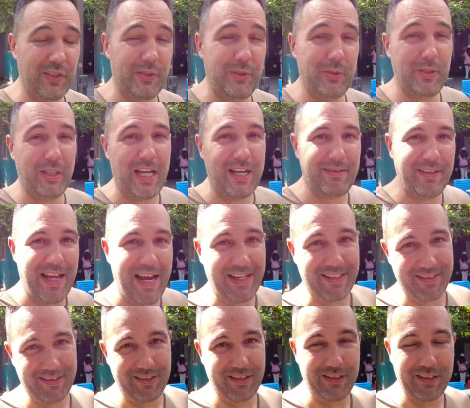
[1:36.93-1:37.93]
So you could have an
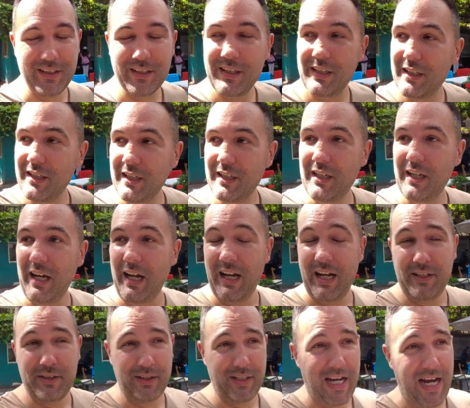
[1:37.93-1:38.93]
accident,
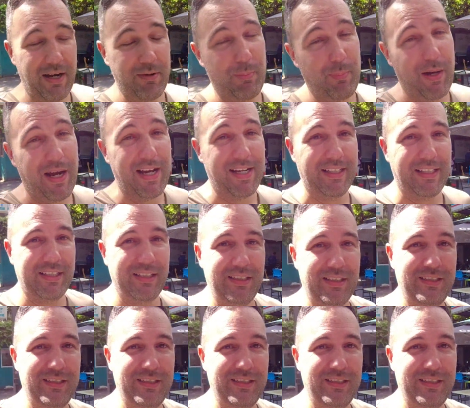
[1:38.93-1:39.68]
you could hire a bike,